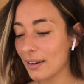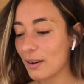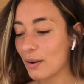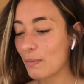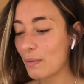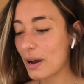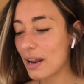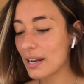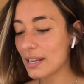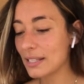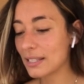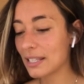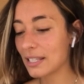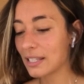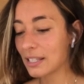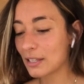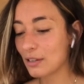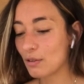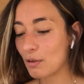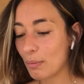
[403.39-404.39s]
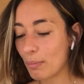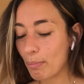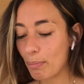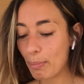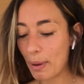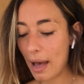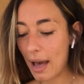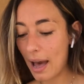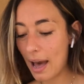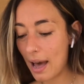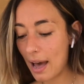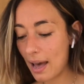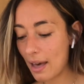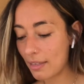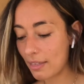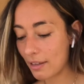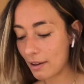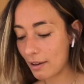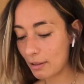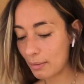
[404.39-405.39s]
What is this new
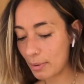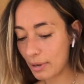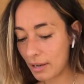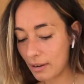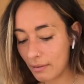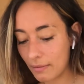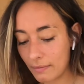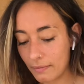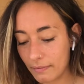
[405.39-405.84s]
path all about?